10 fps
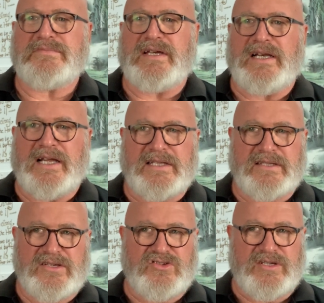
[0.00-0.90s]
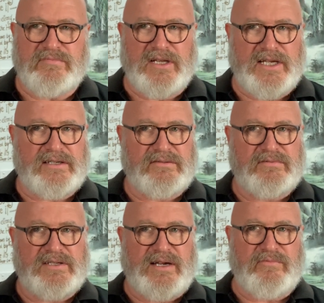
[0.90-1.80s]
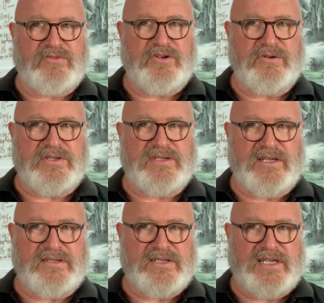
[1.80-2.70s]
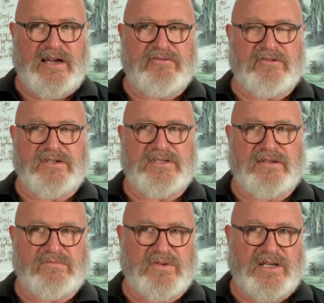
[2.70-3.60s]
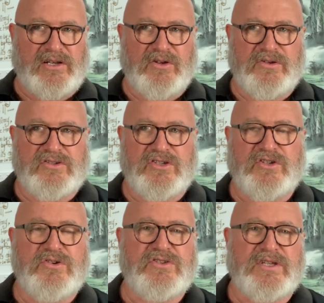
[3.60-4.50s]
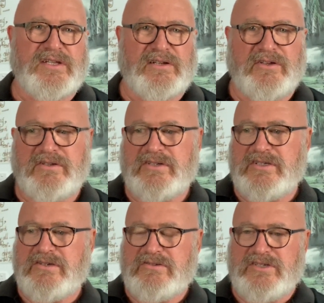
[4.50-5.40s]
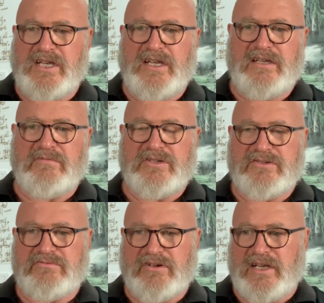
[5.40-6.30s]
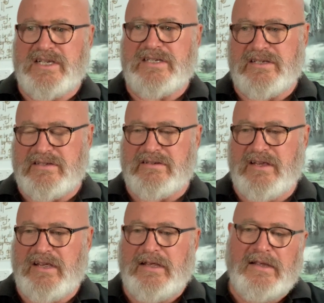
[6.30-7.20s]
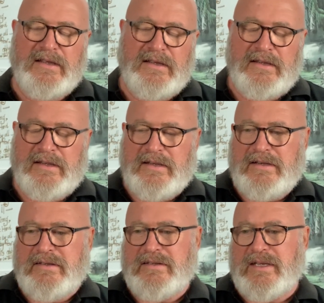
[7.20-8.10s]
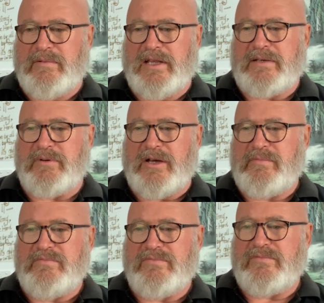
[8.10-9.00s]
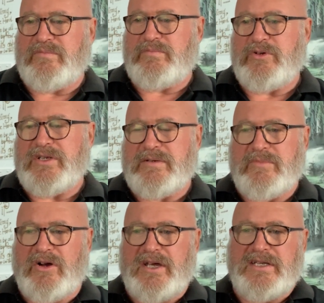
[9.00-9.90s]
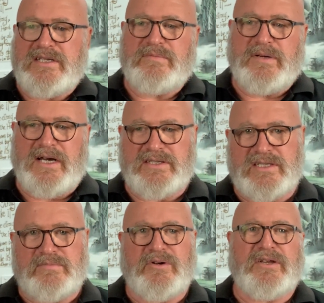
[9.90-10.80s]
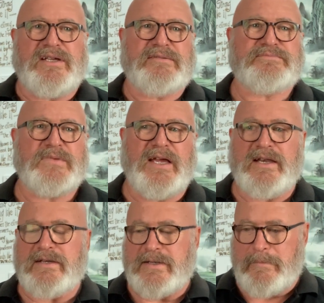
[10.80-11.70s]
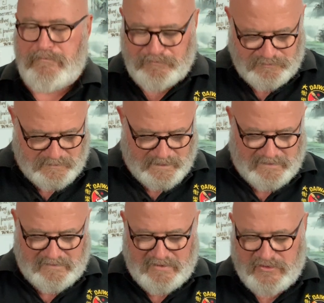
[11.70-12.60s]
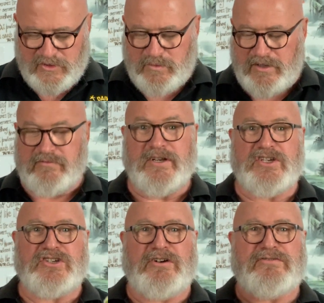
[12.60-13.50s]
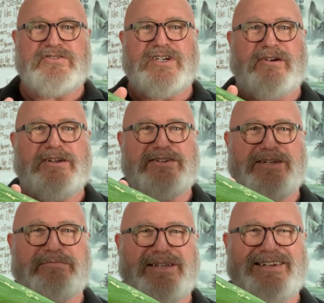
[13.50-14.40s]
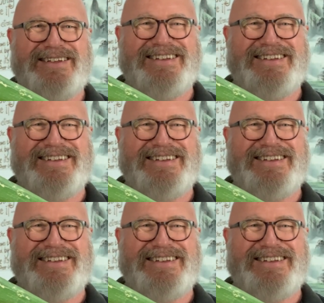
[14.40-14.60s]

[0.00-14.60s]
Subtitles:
and let this Nim Lik come through us and discover it and learn to use it and learn to use Yi, which releases Nim Lik by putting your mind into parts of your body. And I just want to finish off showing you something.